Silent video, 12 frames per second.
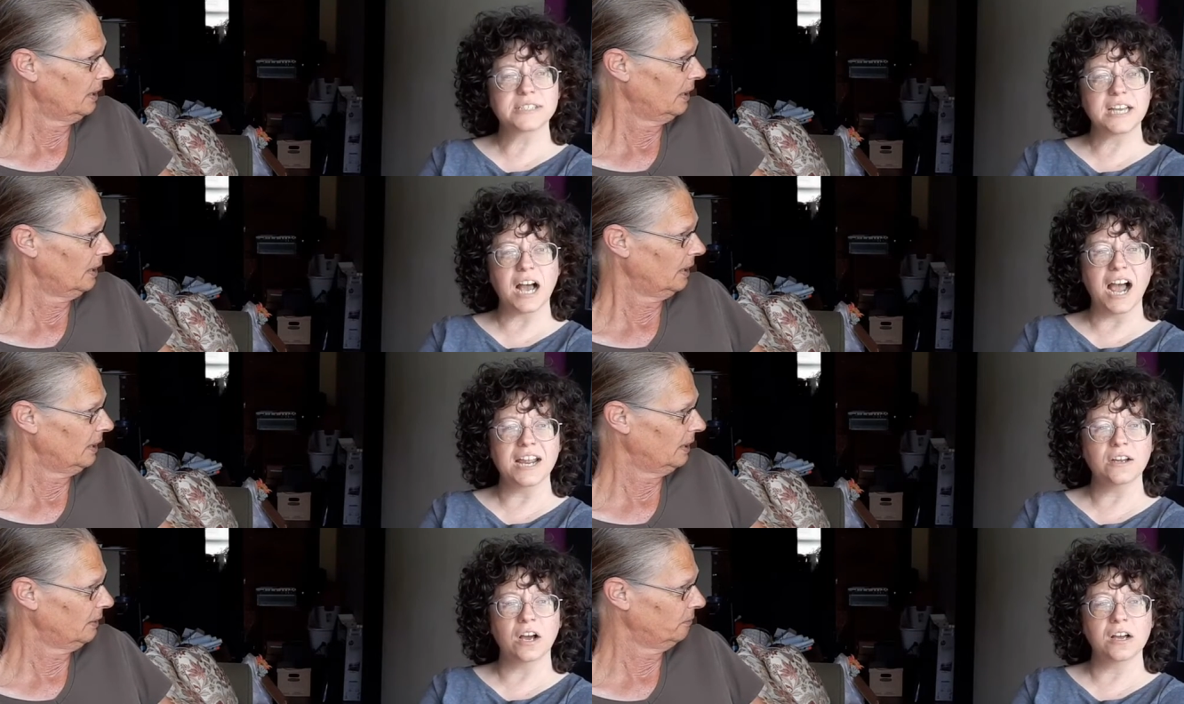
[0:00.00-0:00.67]
Speaker 1: see.
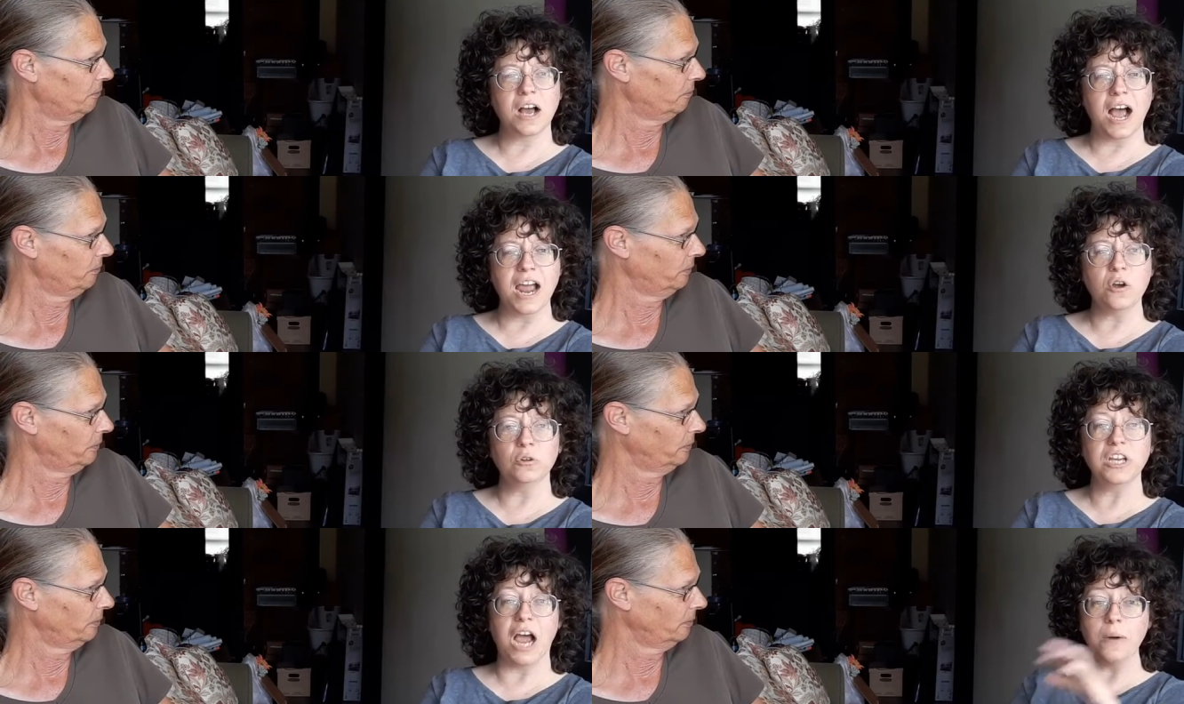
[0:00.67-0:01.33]
I
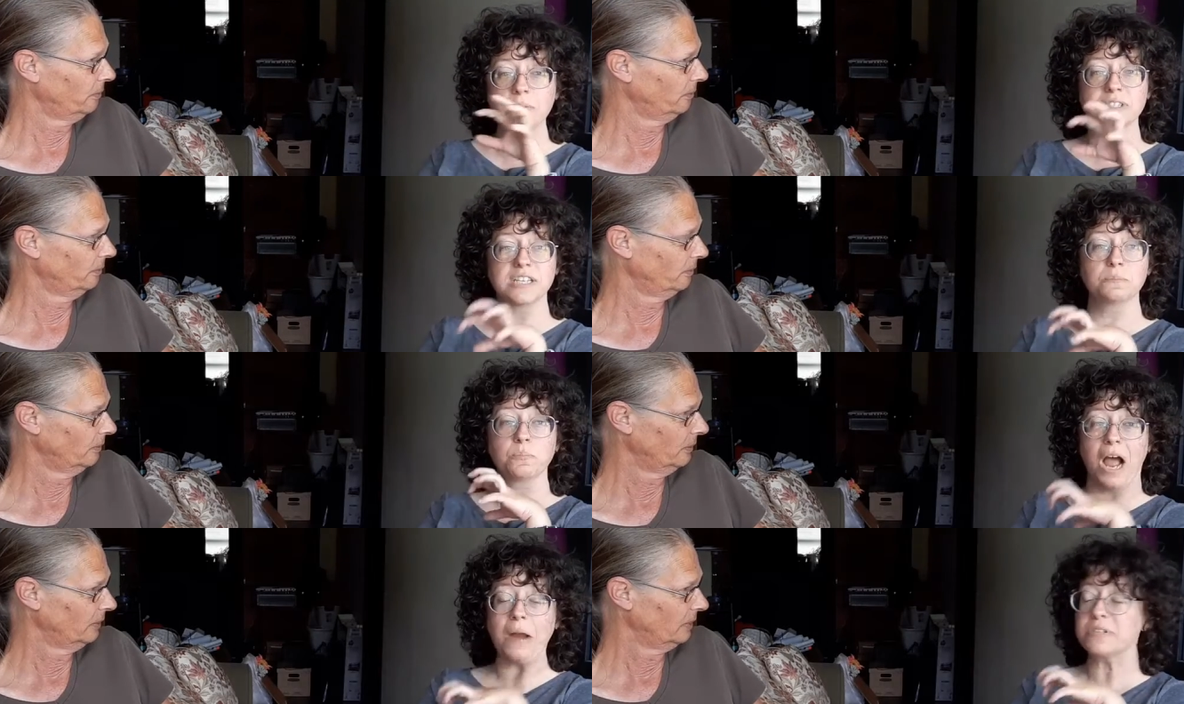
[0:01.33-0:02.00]
I only I was
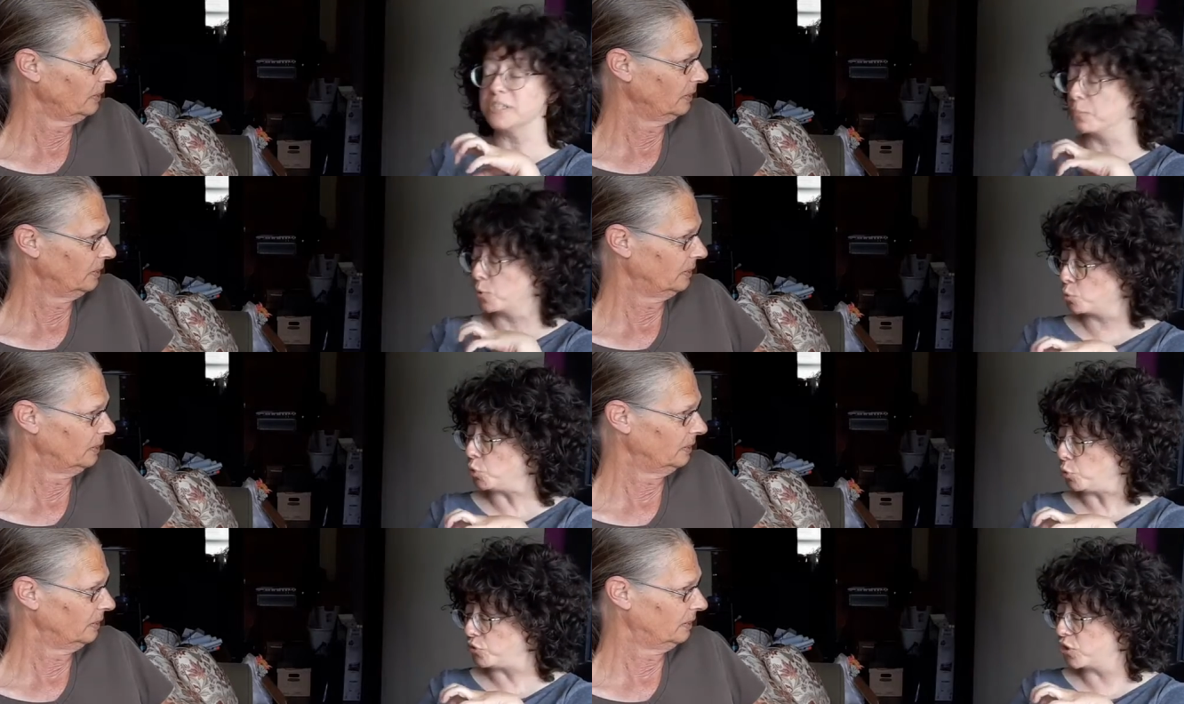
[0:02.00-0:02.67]
in I was in
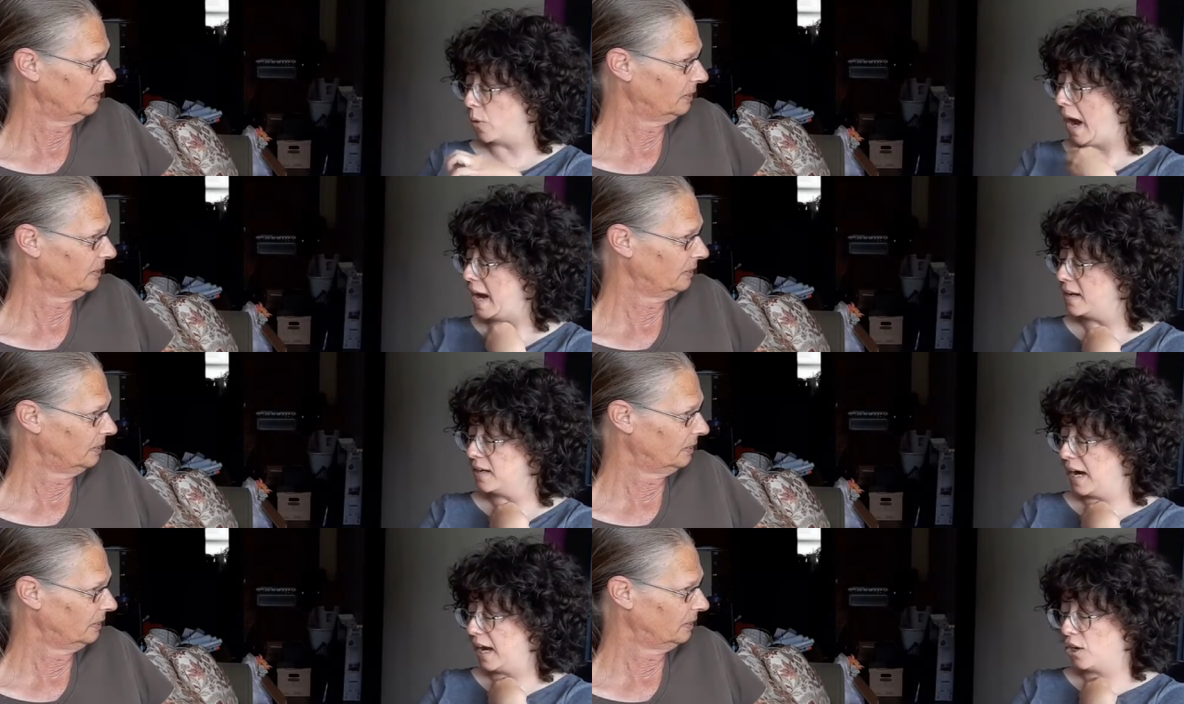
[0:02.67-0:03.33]
Peru, so
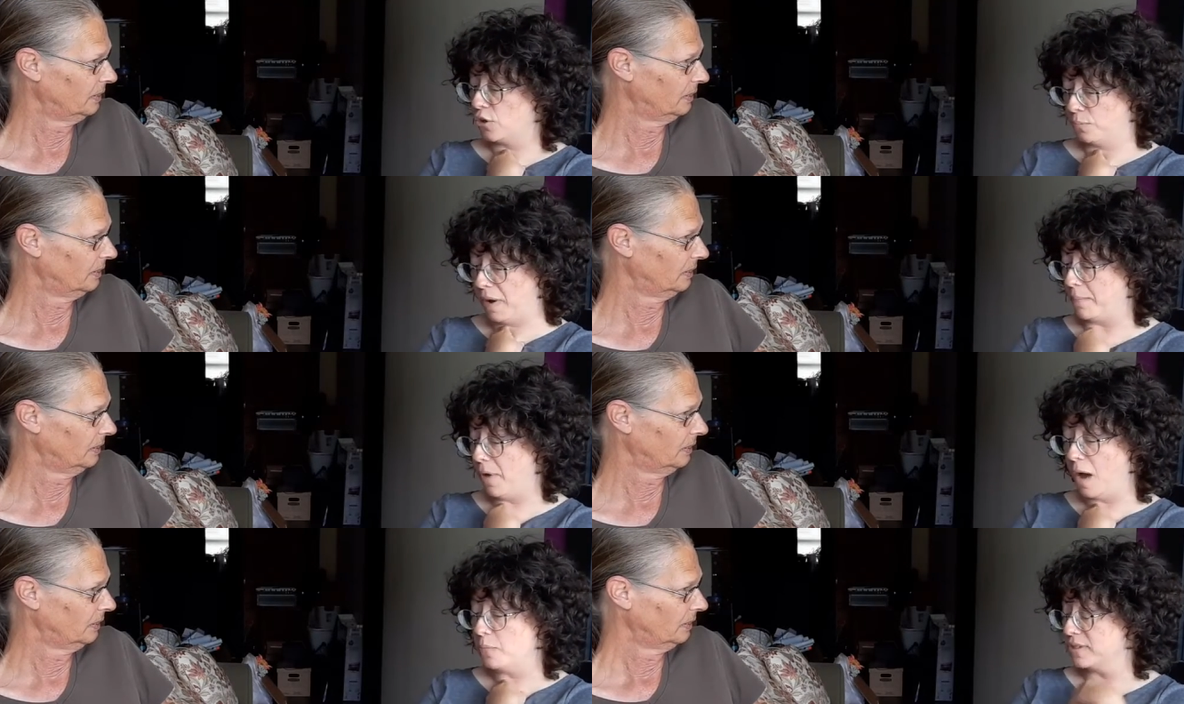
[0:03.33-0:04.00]
I and I could. My
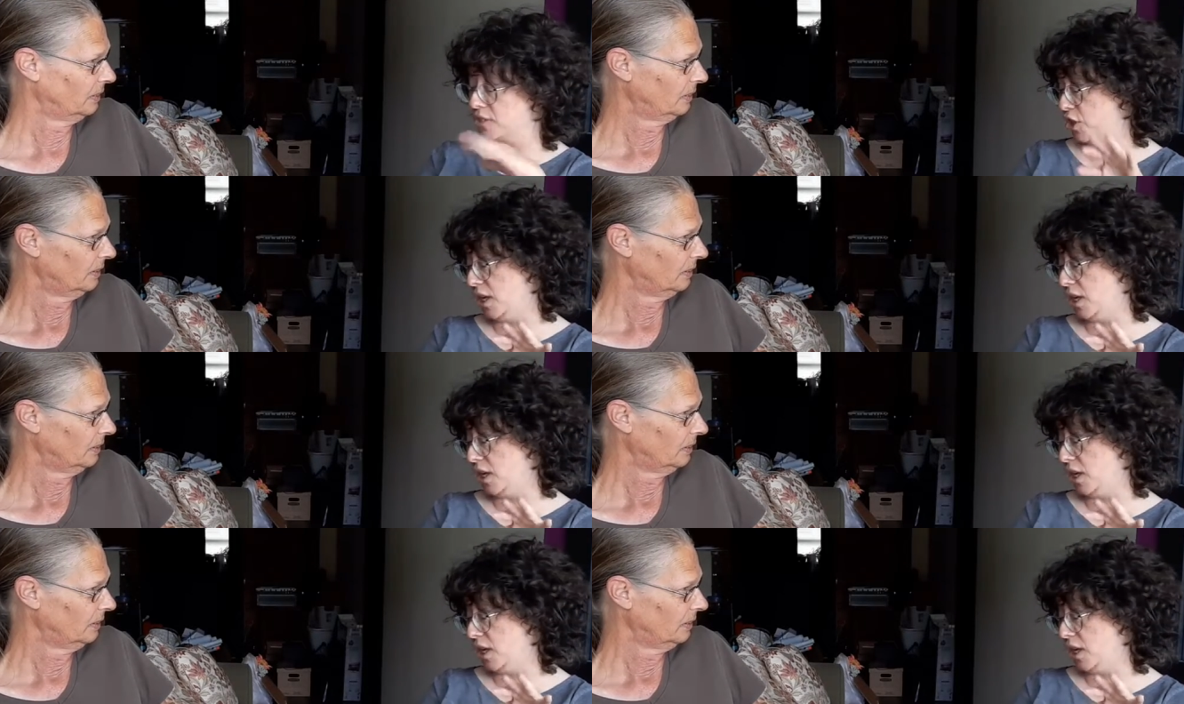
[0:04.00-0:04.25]
mom was